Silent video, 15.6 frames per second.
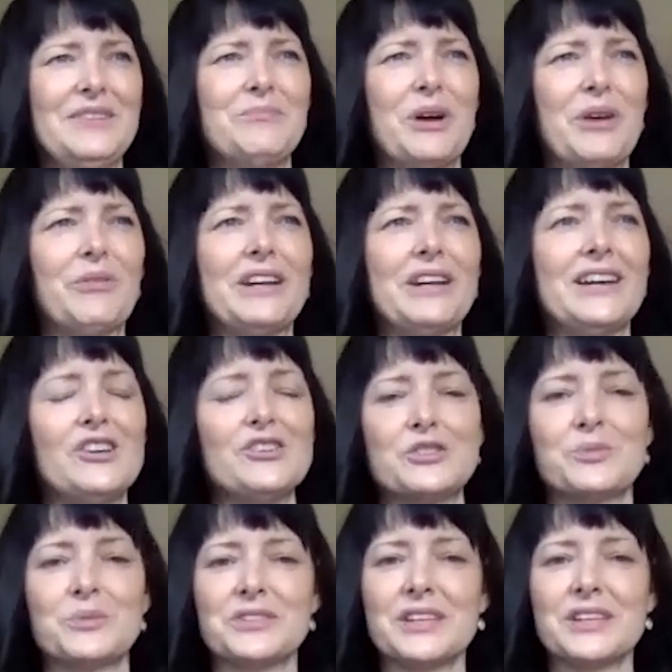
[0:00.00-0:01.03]
my
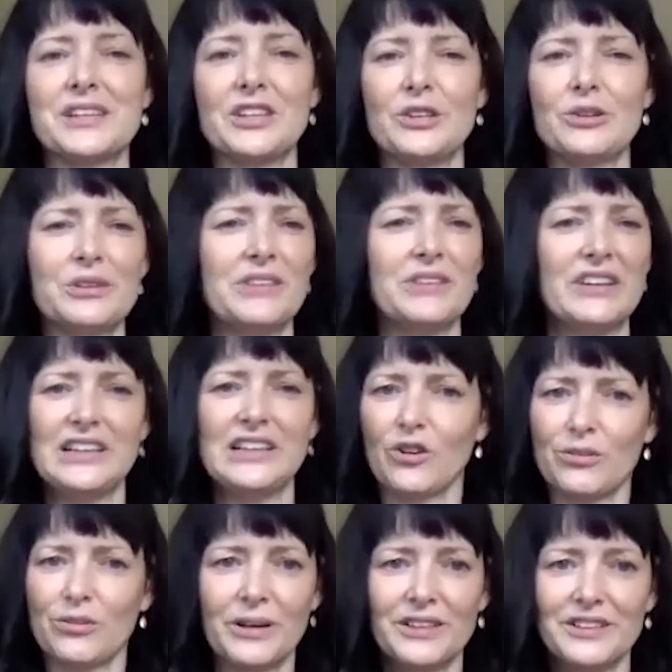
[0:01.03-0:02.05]
radiologist was like, you don't have any
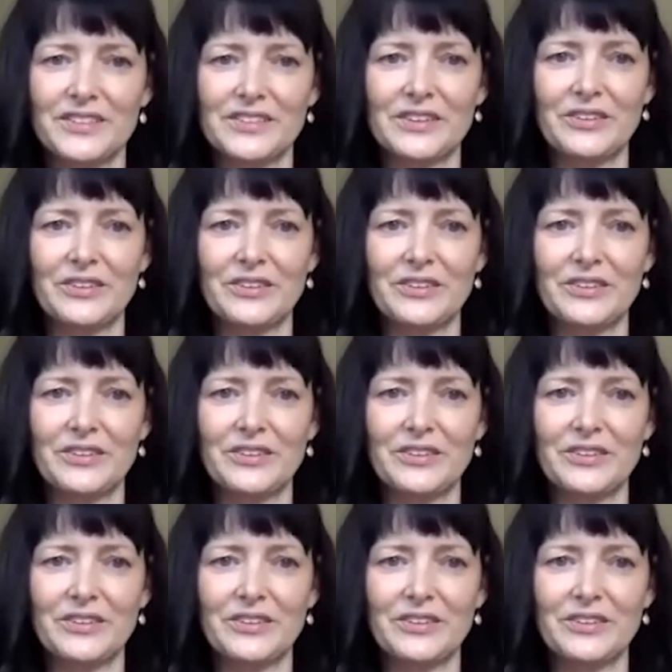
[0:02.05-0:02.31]
arthritis.